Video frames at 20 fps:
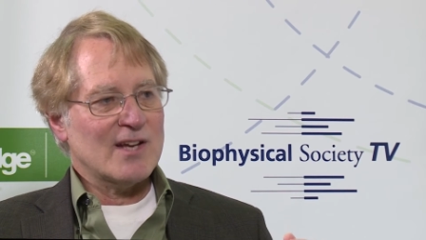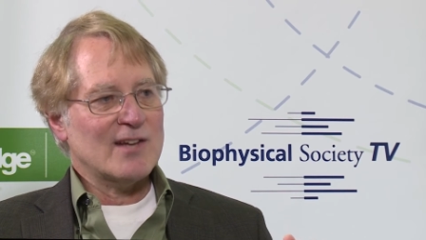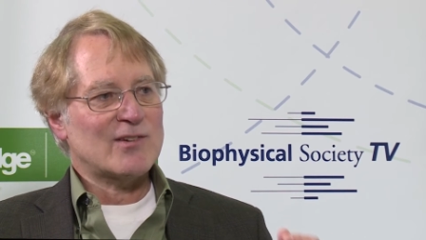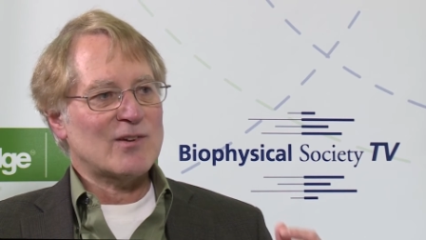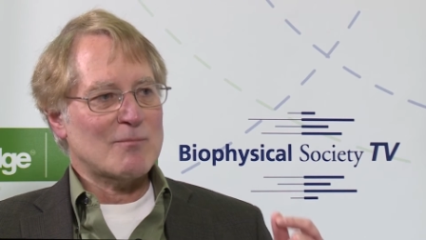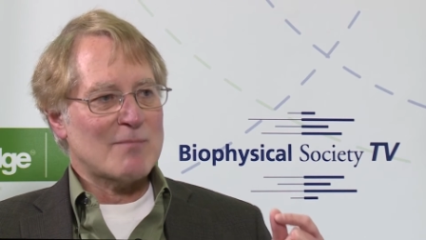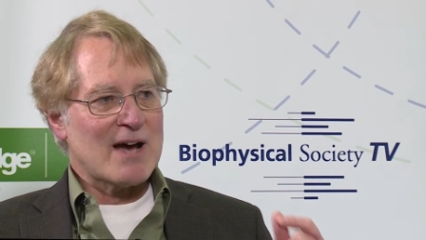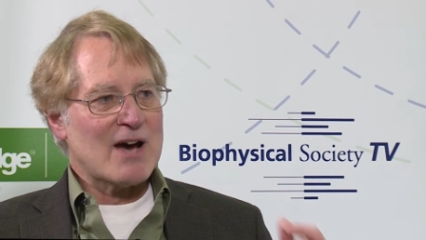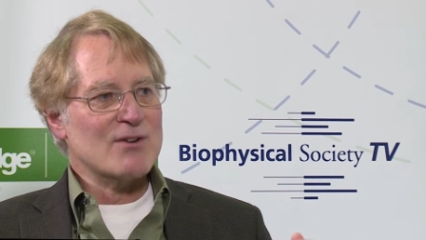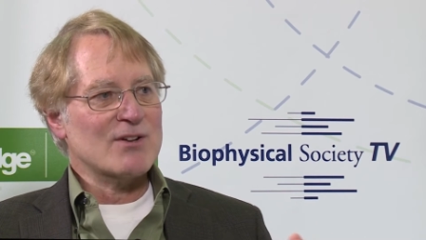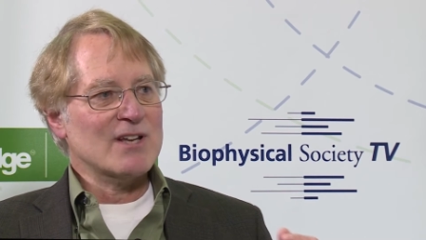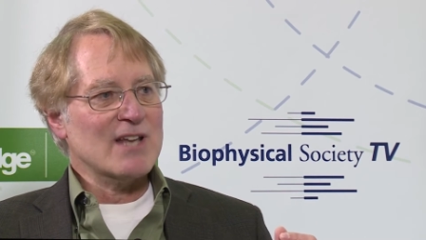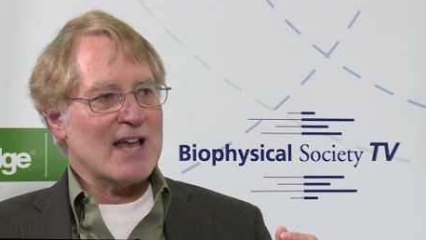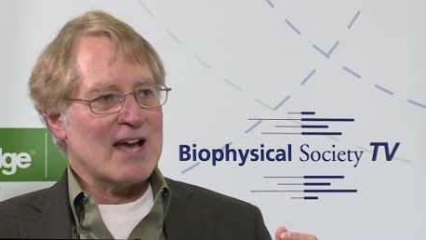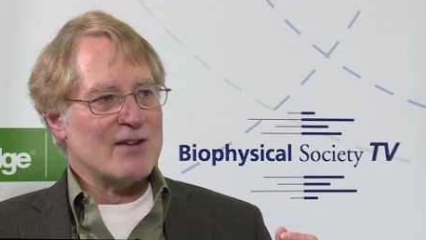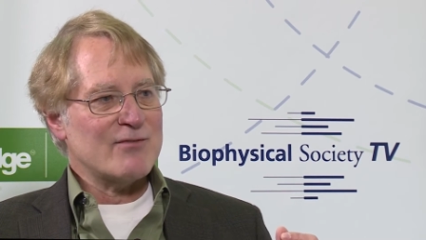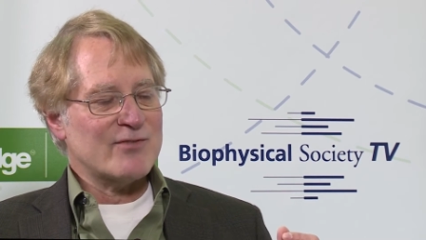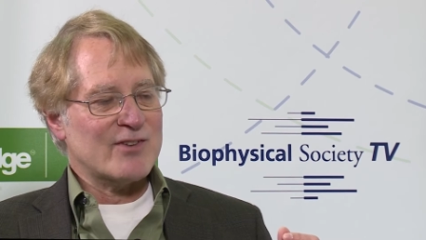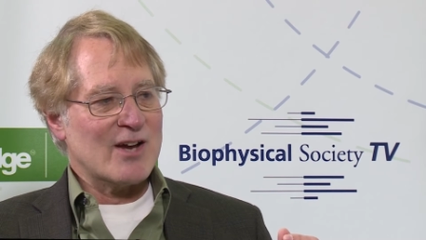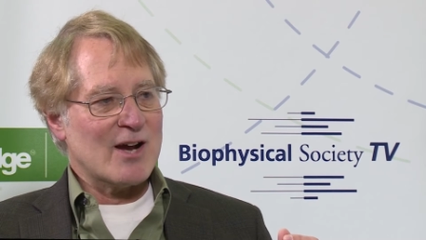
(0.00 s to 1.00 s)
It's about a
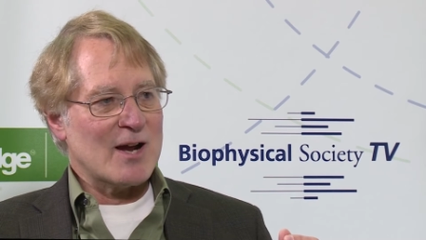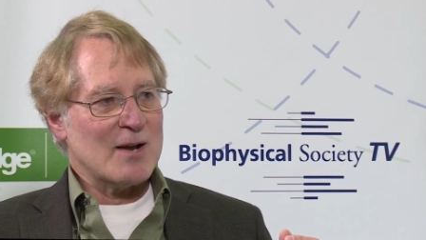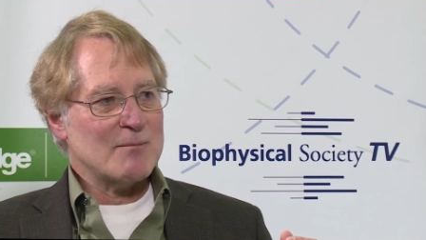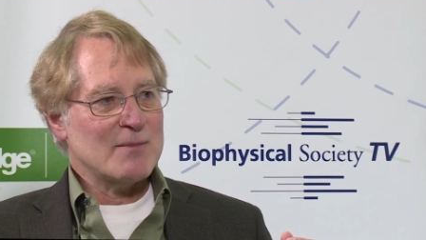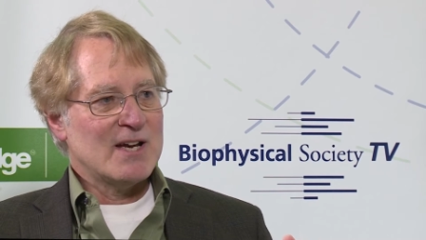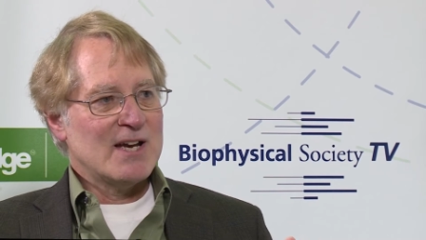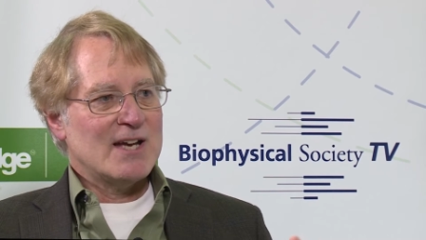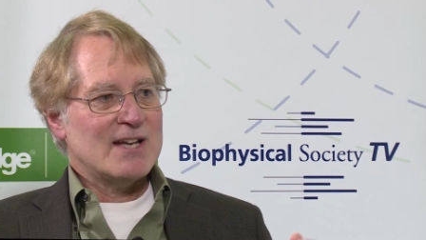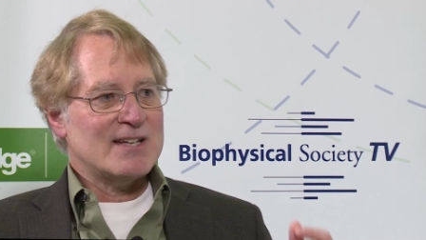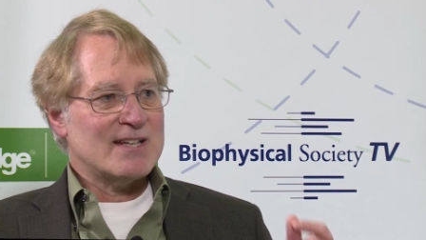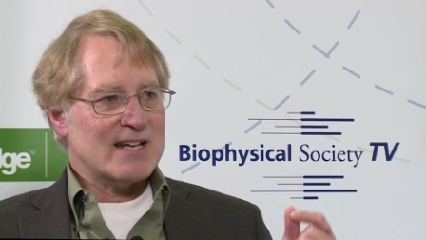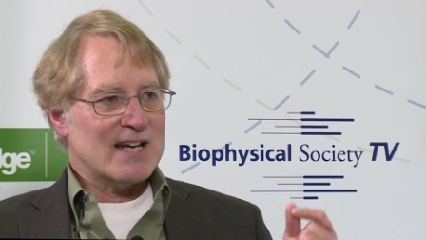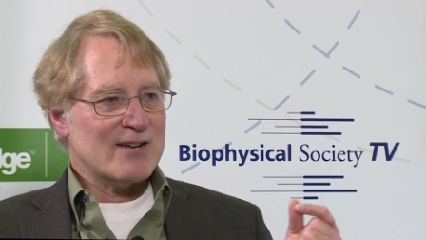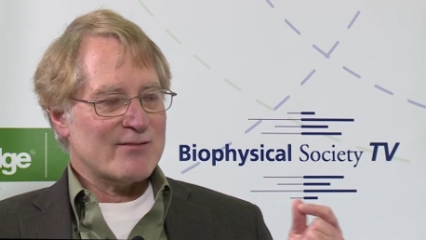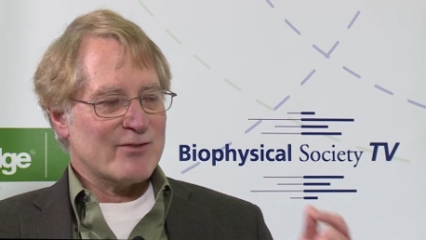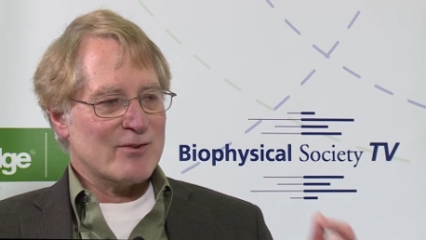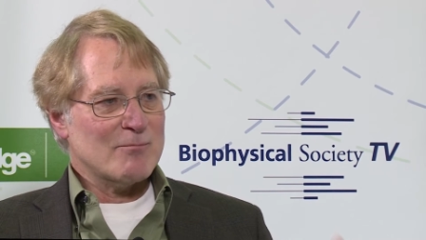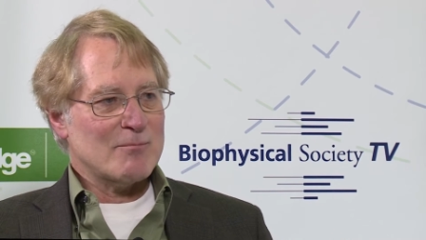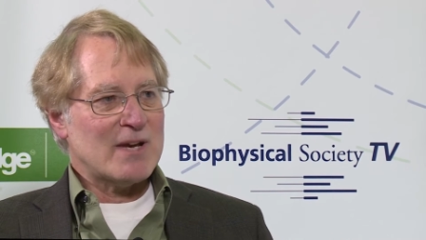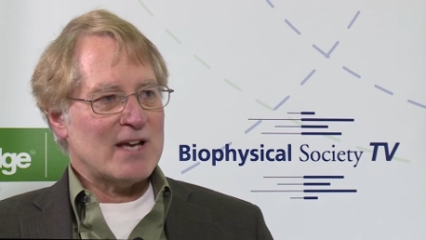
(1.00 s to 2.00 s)
lifetime to get
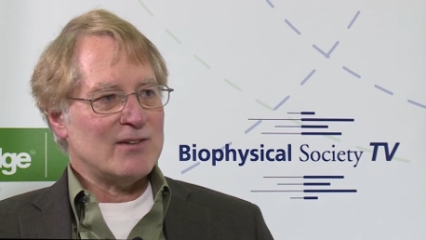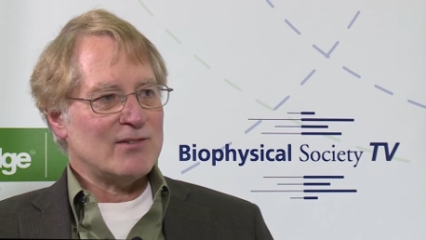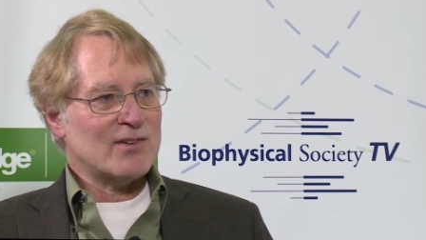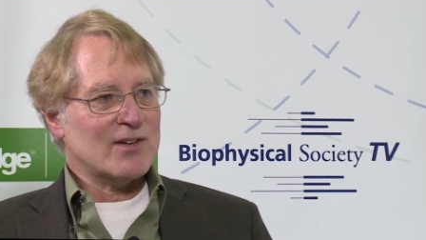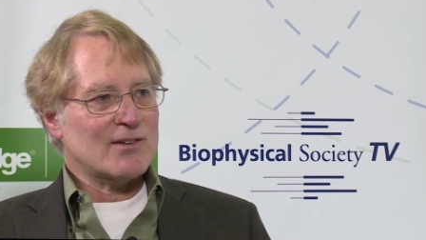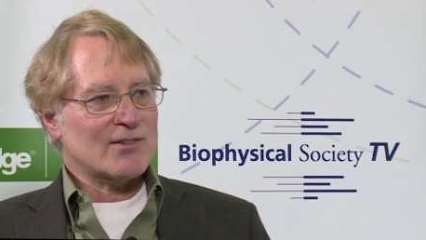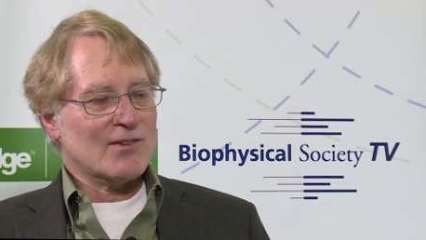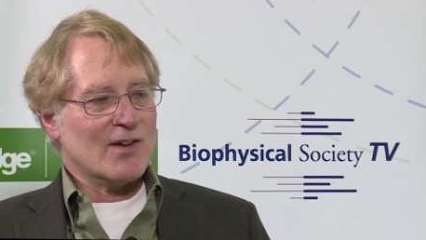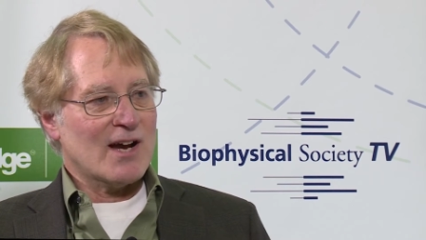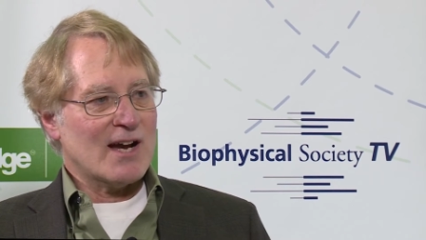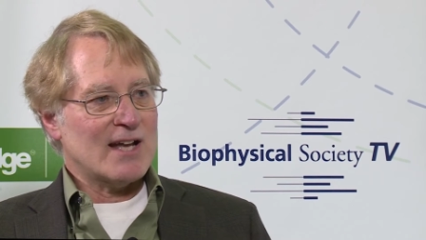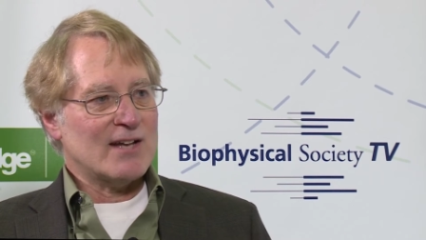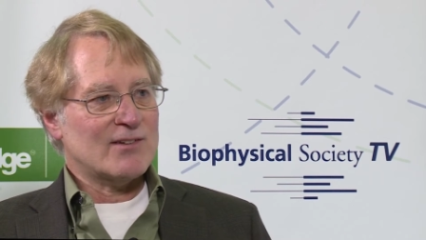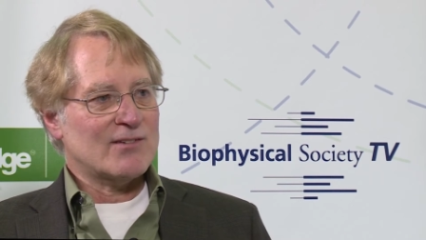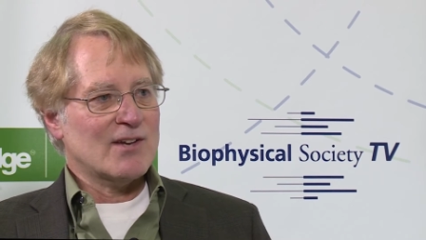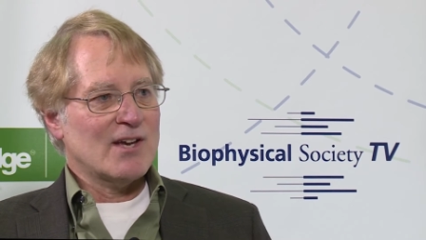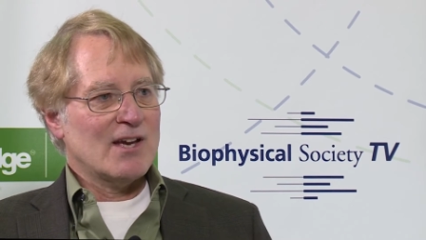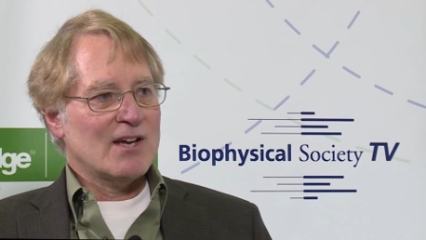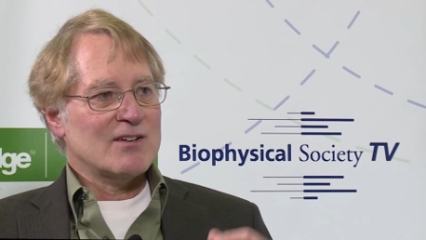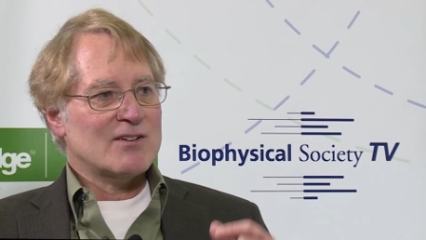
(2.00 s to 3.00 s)
from basic
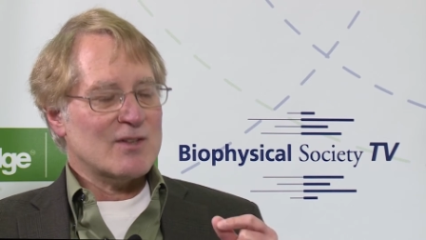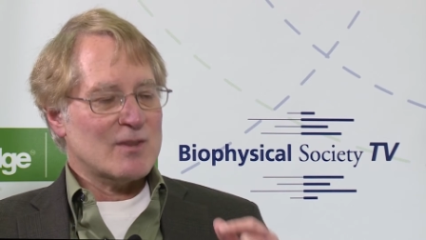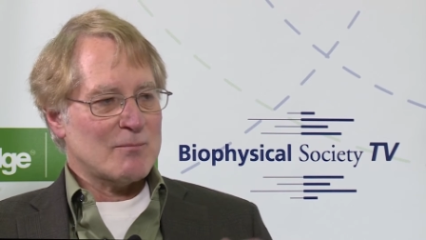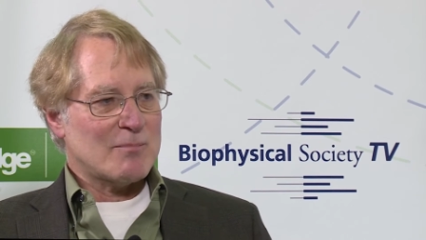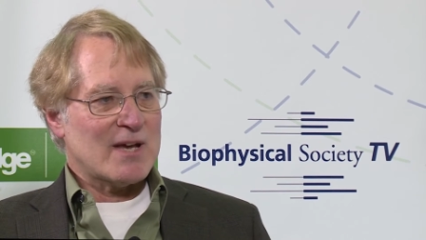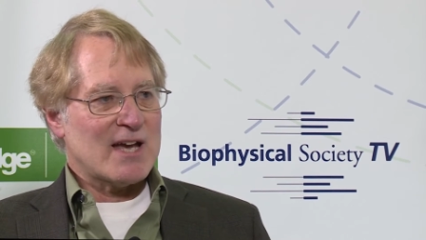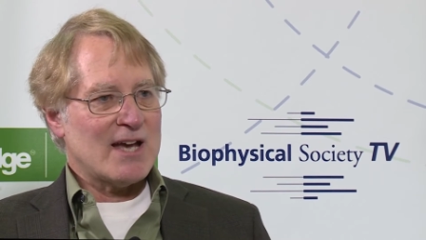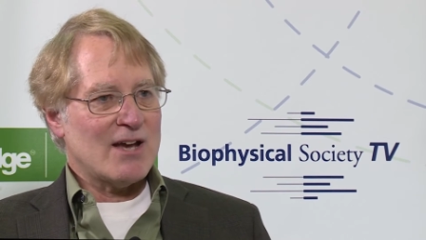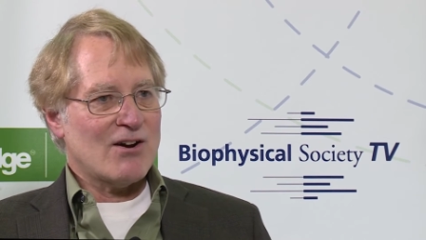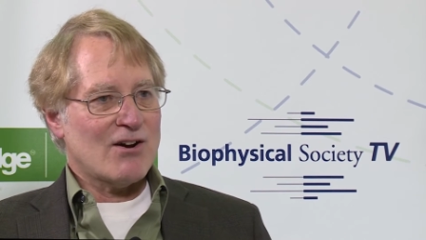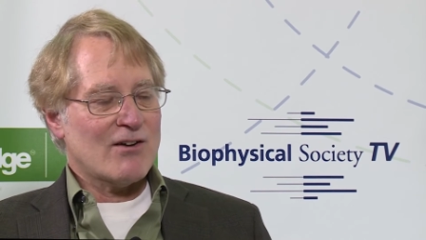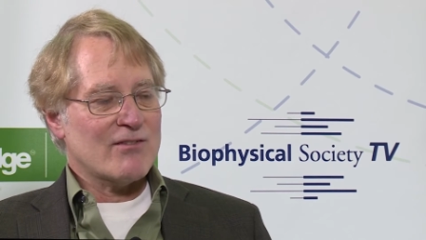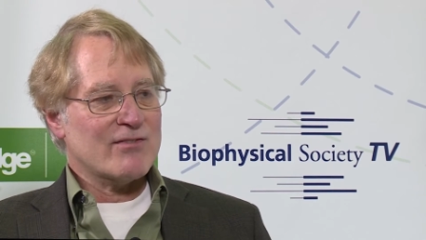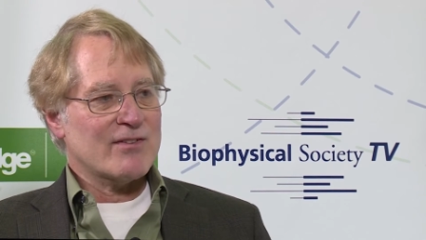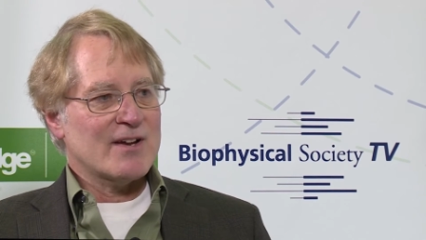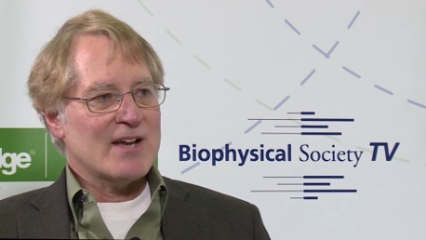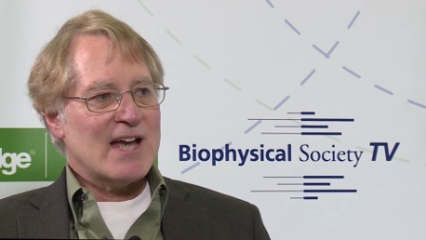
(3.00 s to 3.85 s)
science to the payoff.